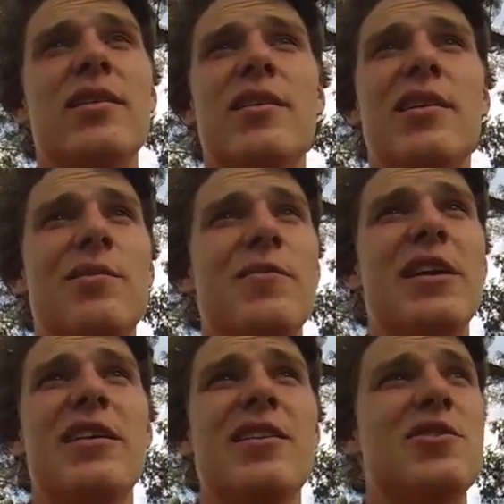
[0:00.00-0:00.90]
They
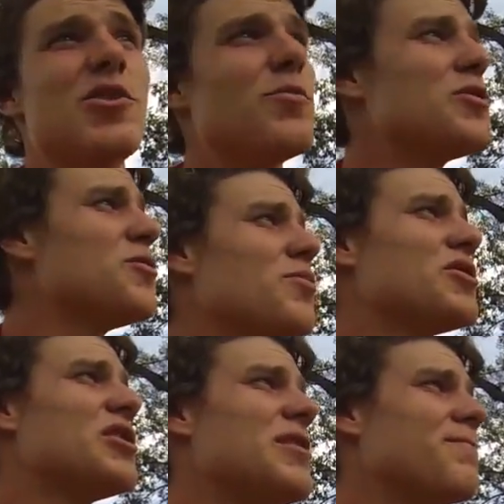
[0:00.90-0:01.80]
can get it super
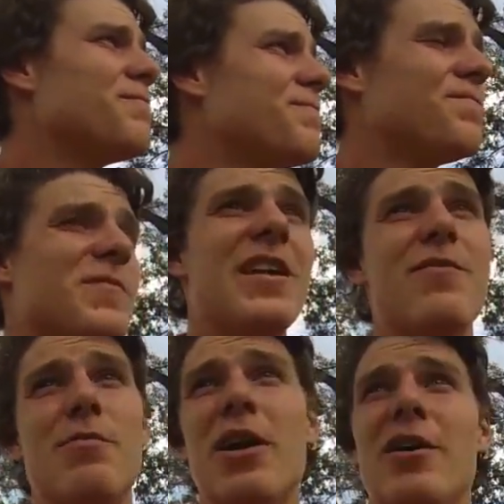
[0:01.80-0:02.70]
cheap. They have
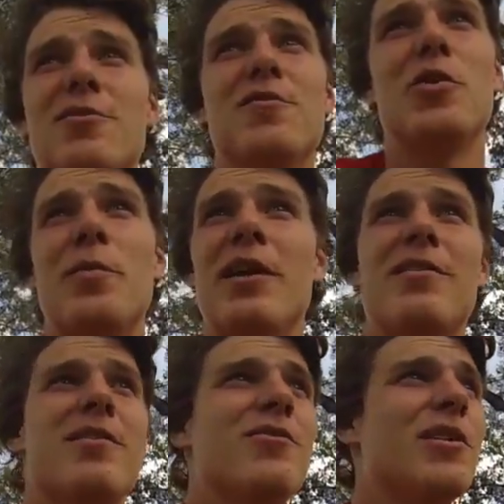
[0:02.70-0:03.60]
their bottles full of paint
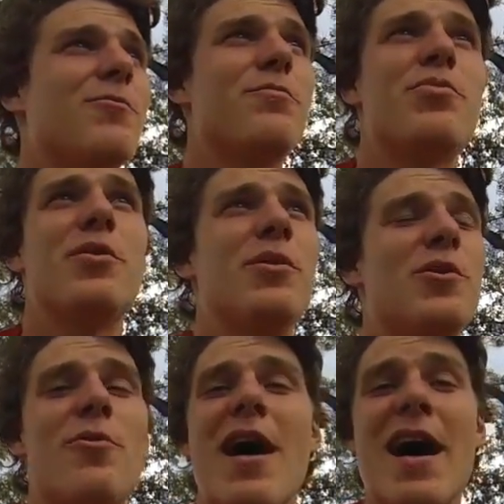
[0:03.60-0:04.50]
thinner. They put them into
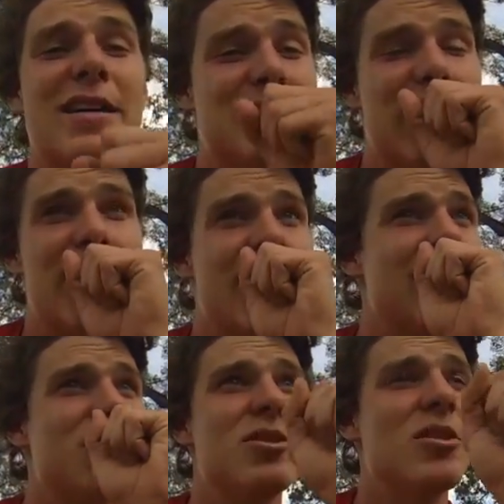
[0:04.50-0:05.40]
rags
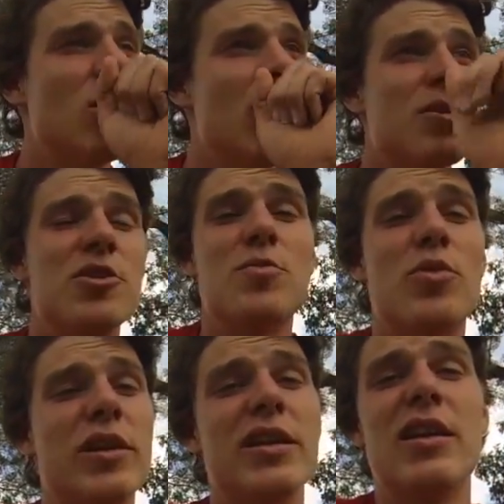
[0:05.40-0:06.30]
and just
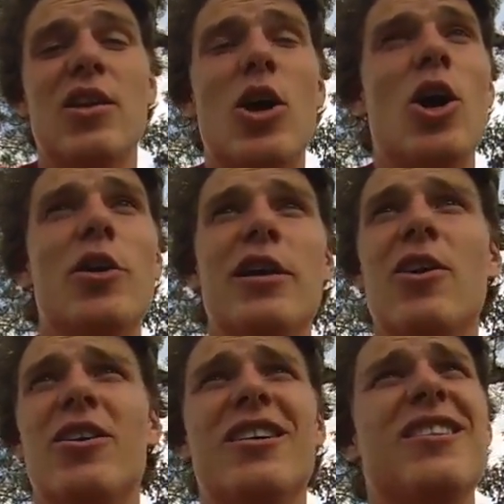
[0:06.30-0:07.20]
breathe it in all day
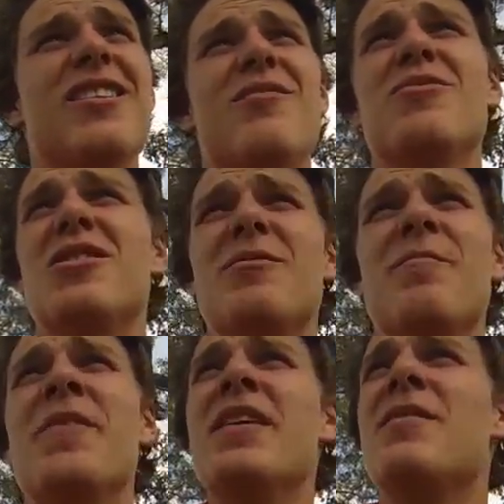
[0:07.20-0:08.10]
long. It numbs
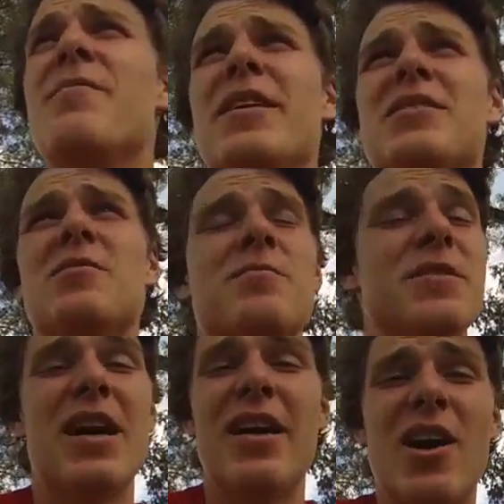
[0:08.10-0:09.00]
them, makes them
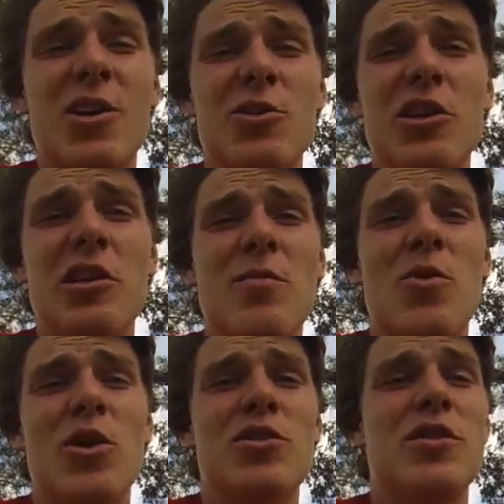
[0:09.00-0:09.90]
not hungry
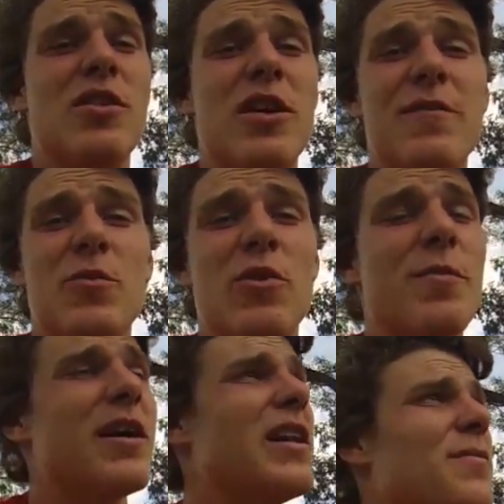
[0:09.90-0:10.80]
anymore, so they don't have to worry
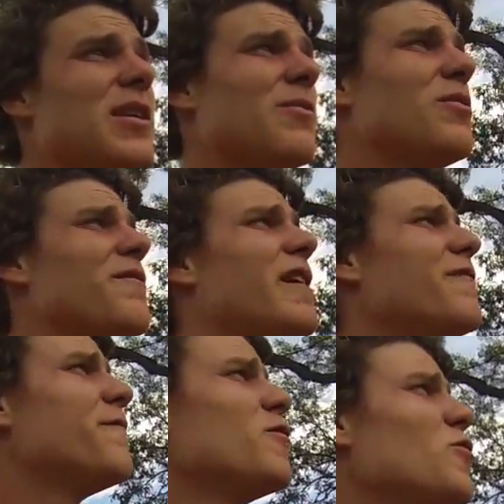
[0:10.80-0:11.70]
about not being able to find
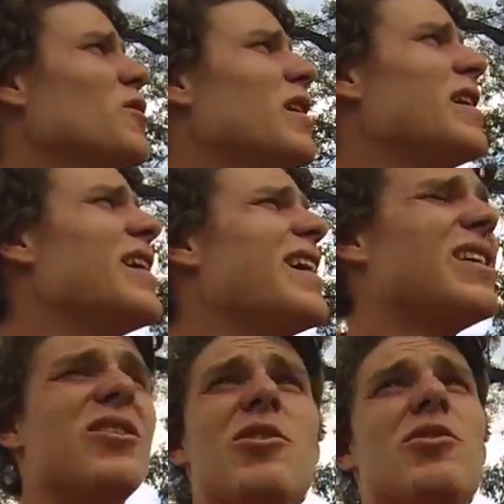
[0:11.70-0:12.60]
food. And
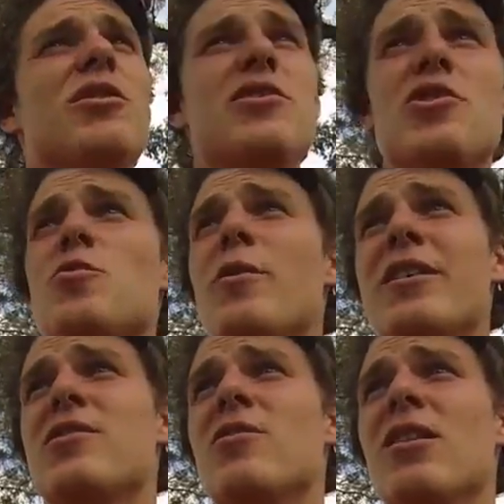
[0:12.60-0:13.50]
it literally just
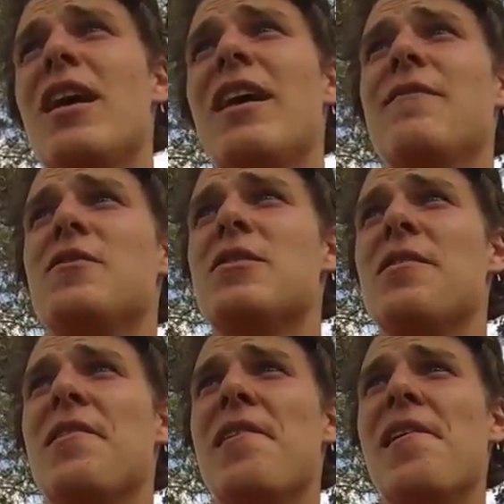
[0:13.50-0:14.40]
wrecks their lives.
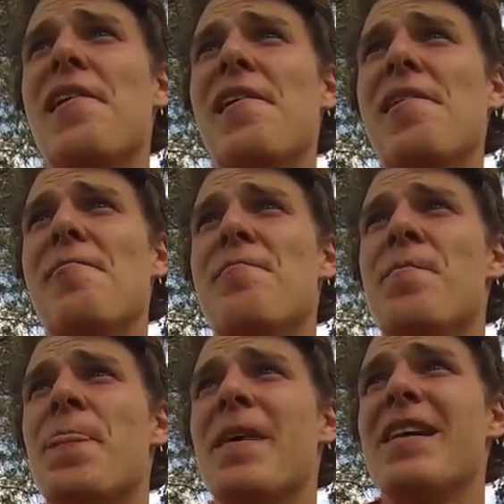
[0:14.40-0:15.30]
And
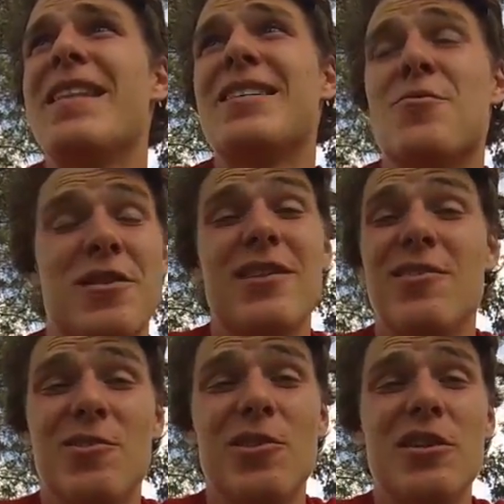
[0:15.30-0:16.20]
that's what they
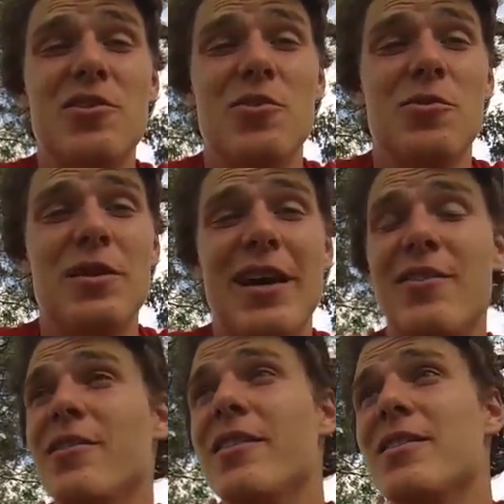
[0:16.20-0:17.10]
literally do
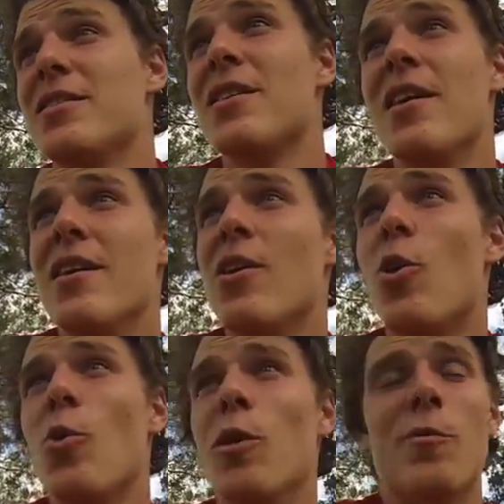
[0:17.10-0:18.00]
down in this
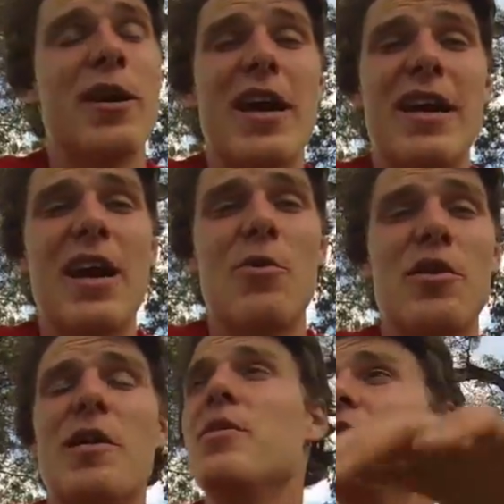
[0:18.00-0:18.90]
hole that we hang out with.
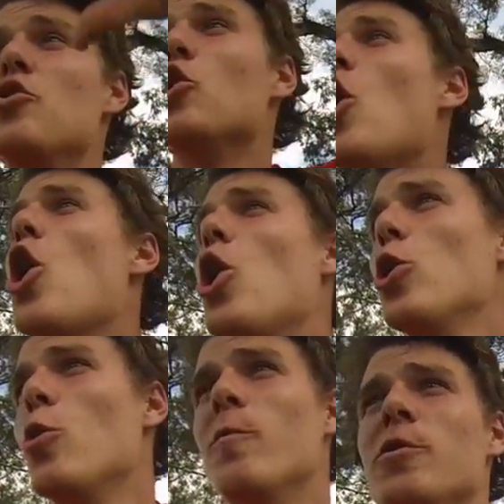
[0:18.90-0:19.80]
I mean, they do it all
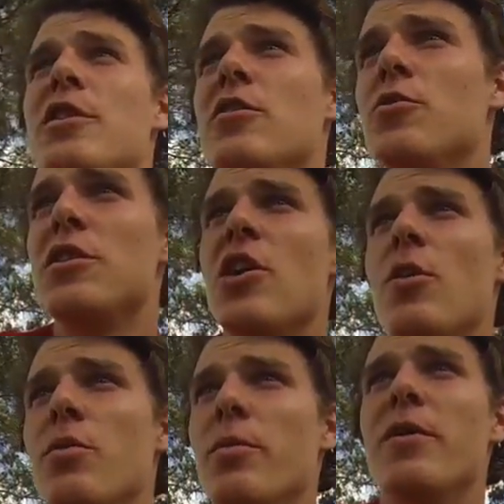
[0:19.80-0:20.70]
over
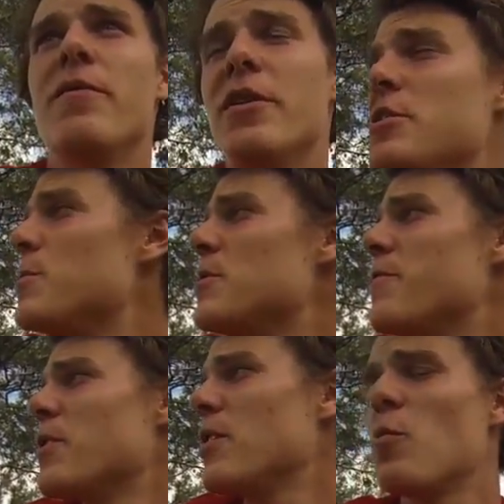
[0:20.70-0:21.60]
Tegucigalpa, but very
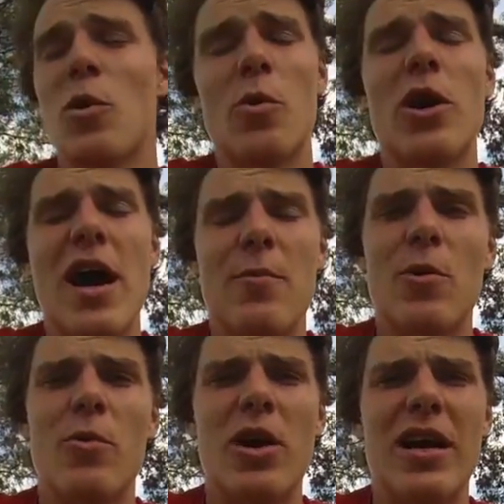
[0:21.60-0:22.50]
specifically where we're at and
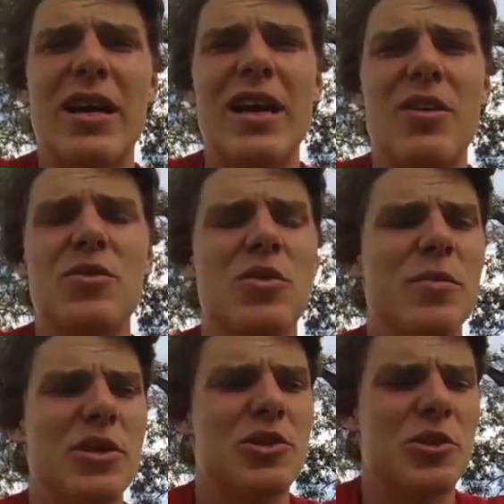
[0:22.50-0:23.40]
where we're hanging out and doing
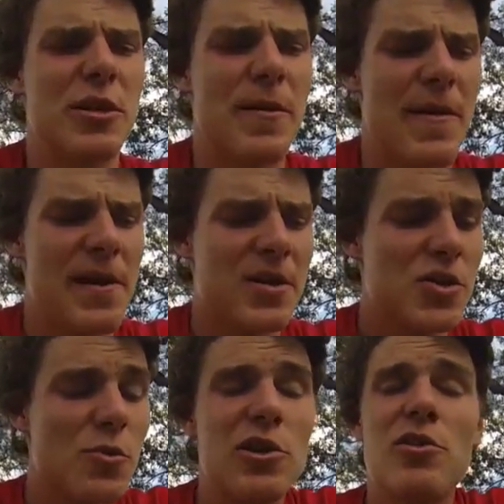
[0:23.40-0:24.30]
ministry.
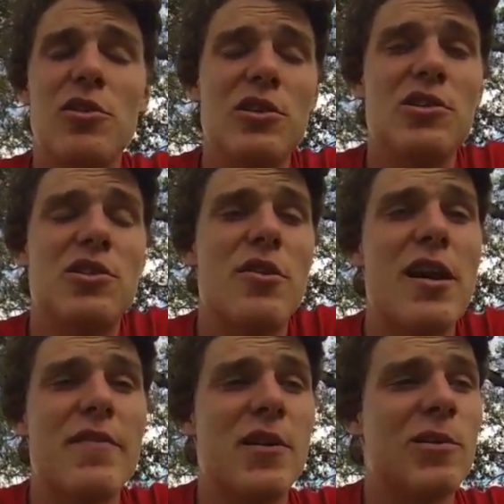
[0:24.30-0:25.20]
So we literally just go
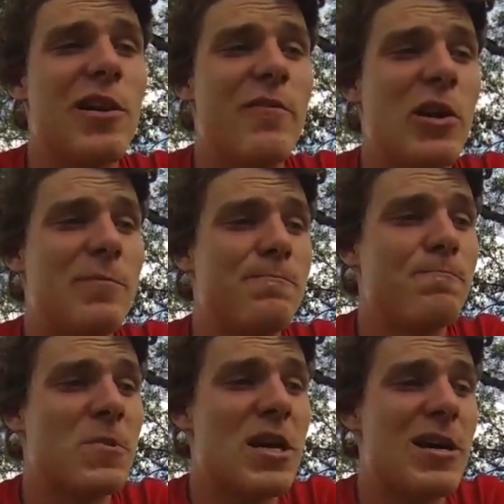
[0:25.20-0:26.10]
down there and love on
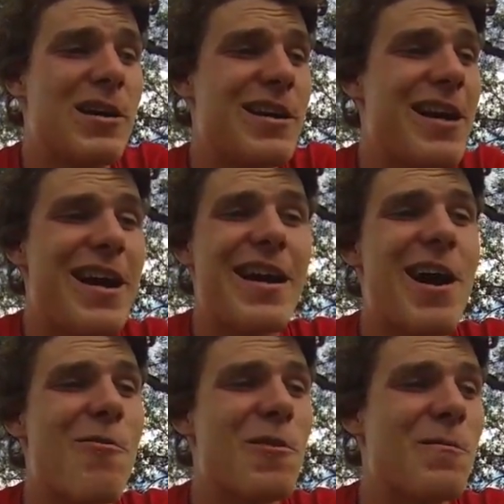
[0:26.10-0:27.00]
them, hang
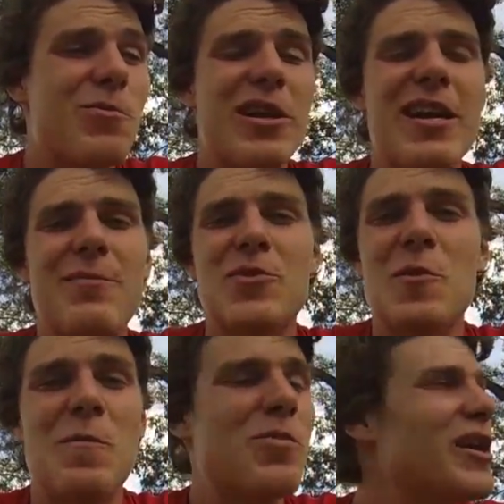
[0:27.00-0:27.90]
out with them, play games with
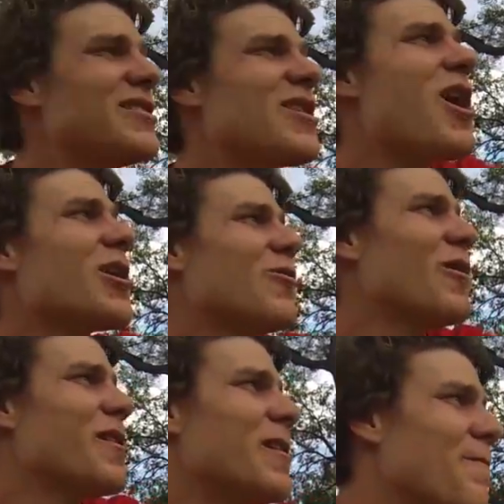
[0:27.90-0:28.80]
them, play soccer
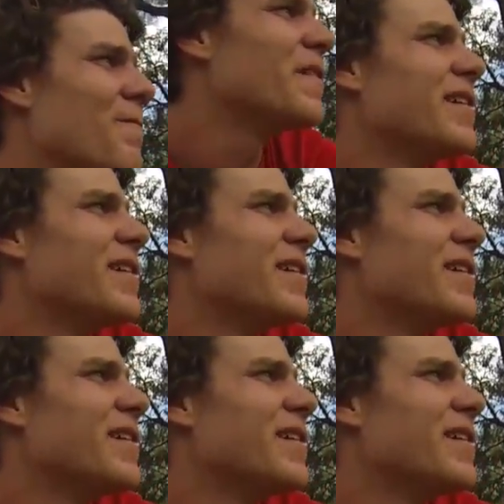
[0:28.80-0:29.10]
with them,